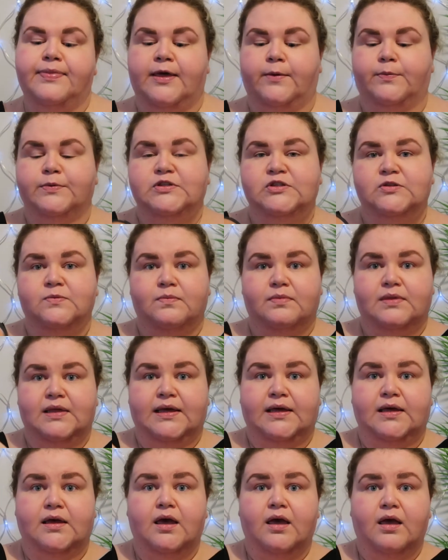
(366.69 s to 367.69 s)
there was
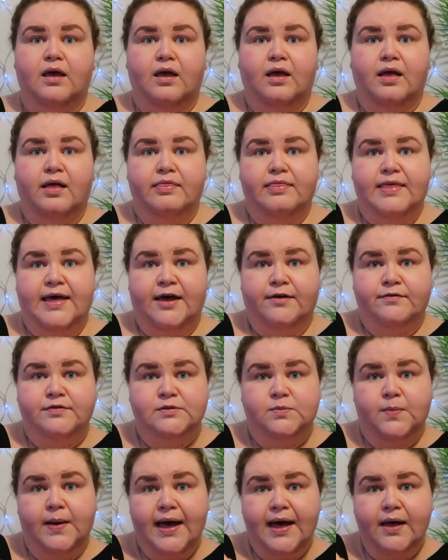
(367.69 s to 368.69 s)
something there
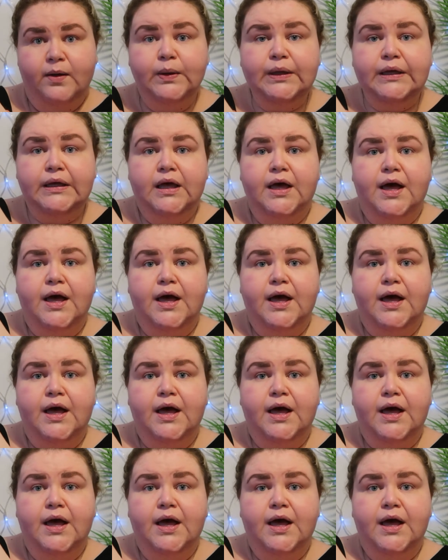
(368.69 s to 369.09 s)
as well.